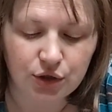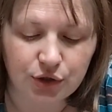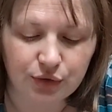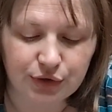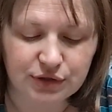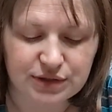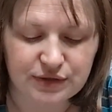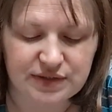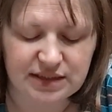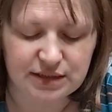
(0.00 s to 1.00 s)
You and your
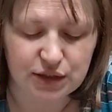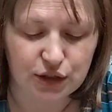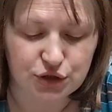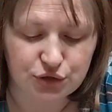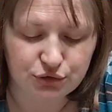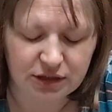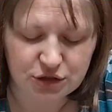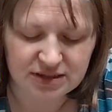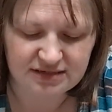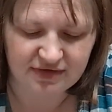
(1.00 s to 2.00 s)
associates are
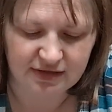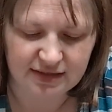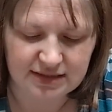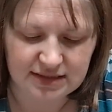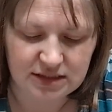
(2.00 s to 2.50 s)
treacherous villains,